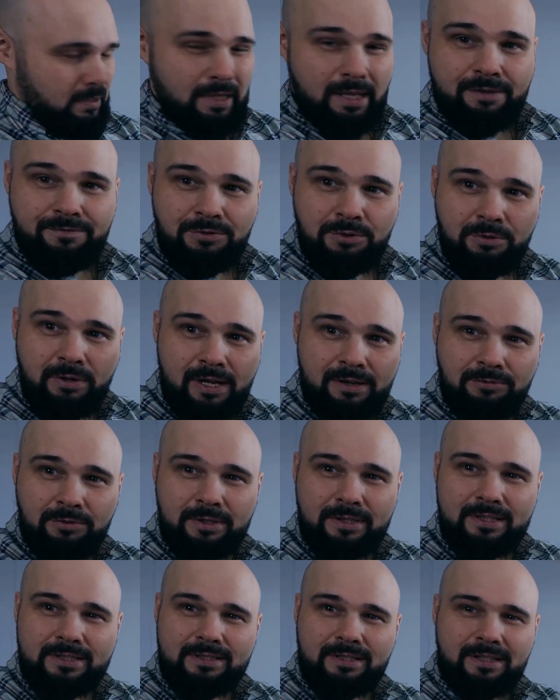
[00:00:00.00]
If you have one
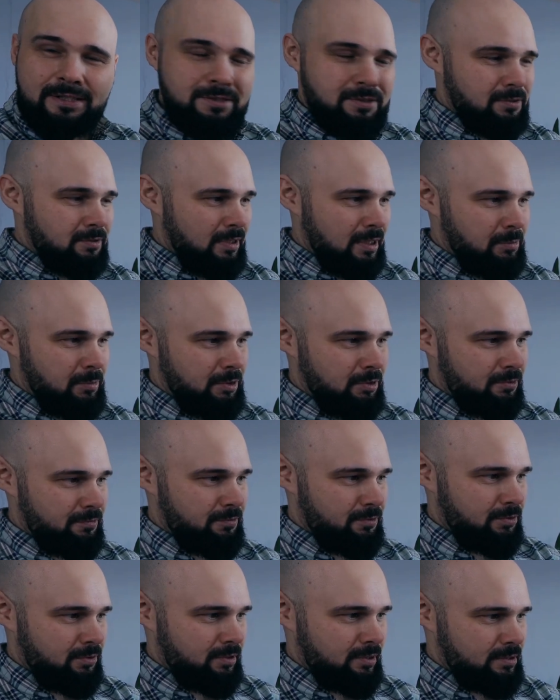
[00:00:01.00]
of these lights too, let me know if
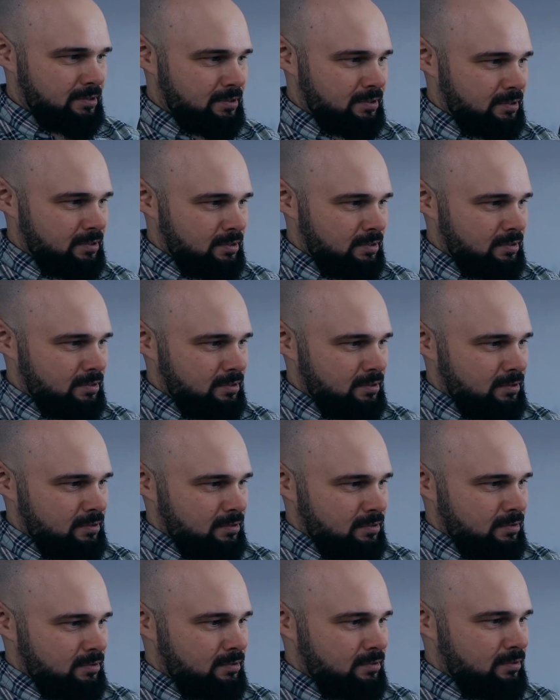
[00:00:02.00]
yours
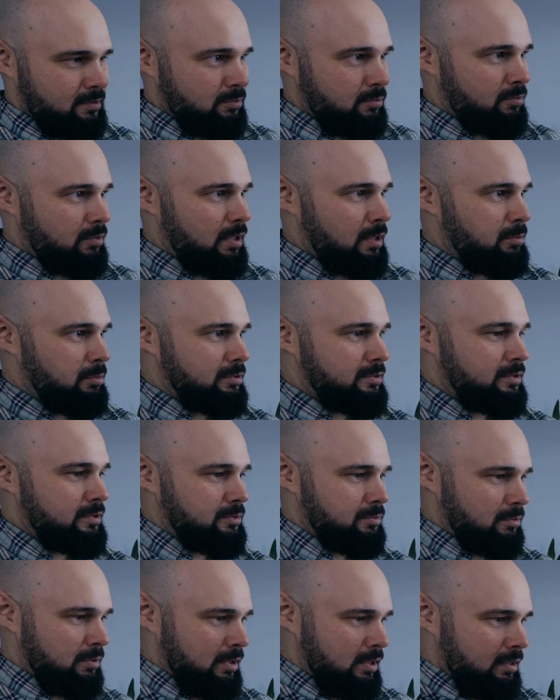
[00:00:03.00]
wobbles
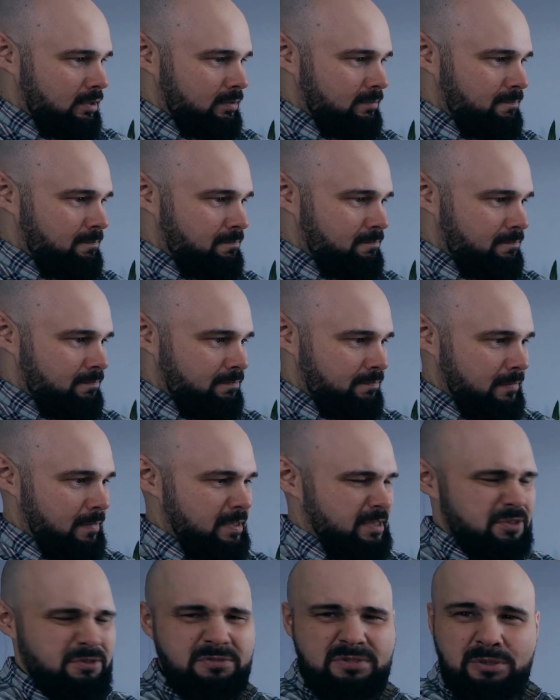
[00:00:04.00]
as well. I mean,
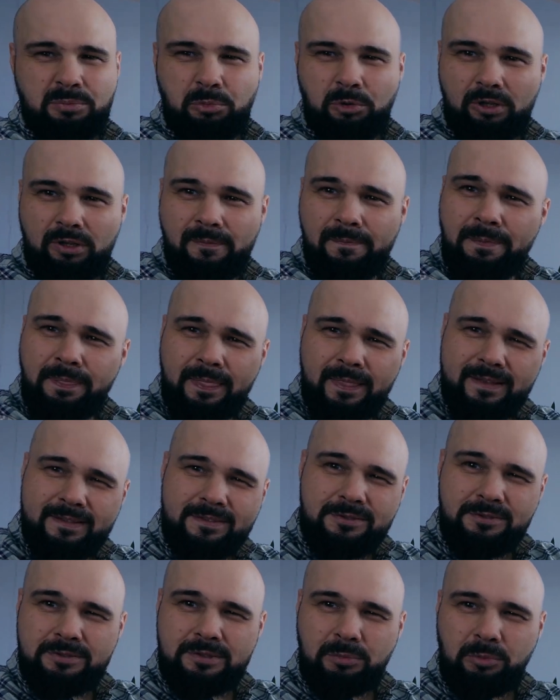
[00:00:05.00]
it's usable.
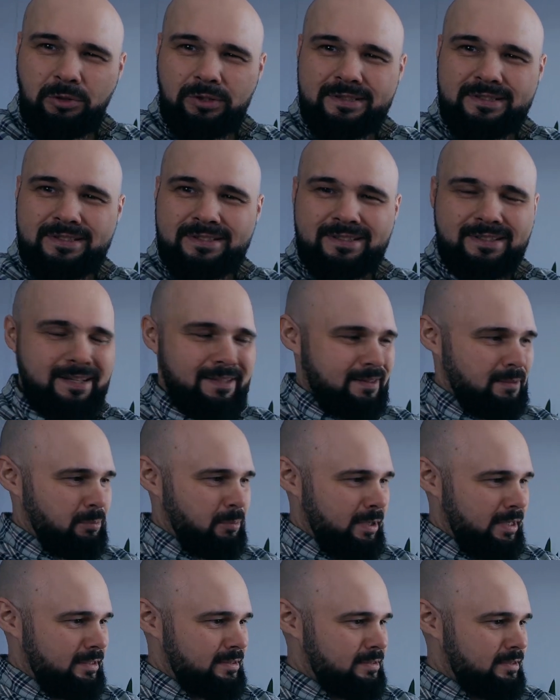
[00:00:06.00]
It's usable. It's just not the
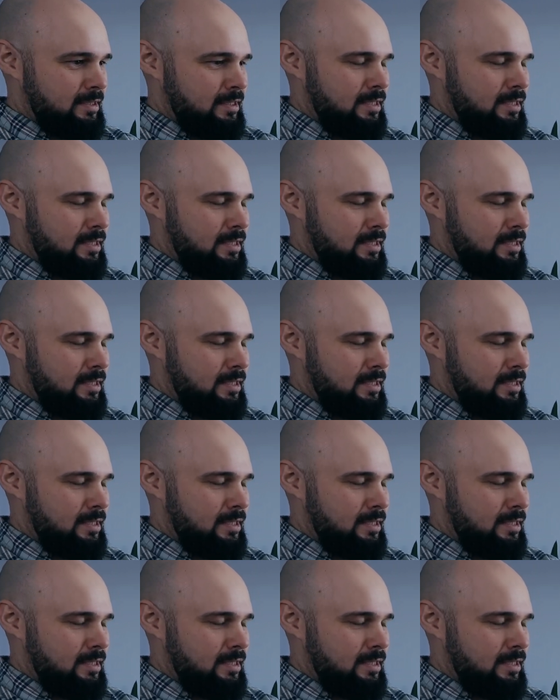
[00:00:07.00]
best.